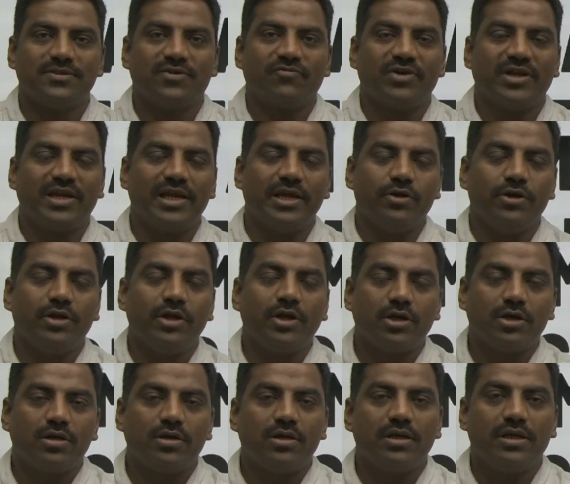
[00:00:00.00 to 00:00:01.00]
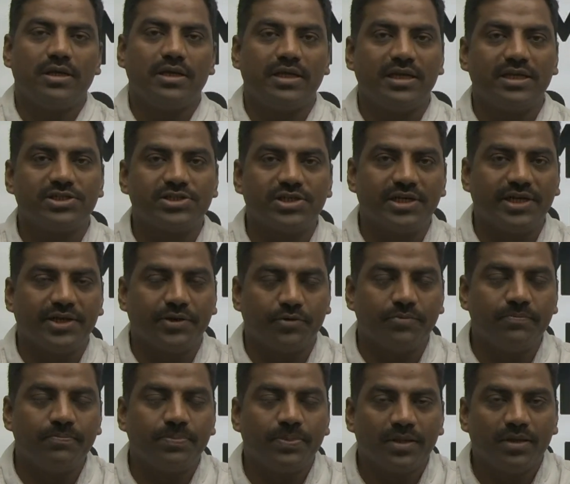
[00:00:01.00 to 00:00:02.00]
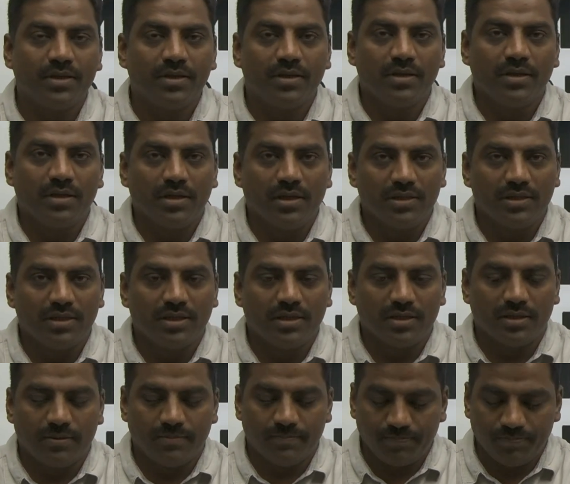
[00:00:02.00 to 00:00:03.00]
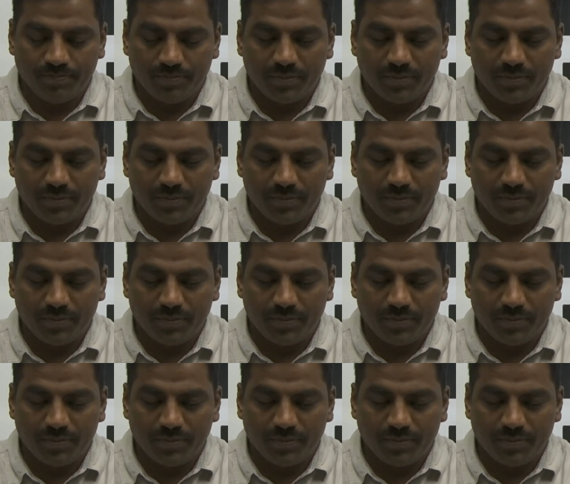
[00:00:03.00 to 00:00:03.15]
very unique initiative in the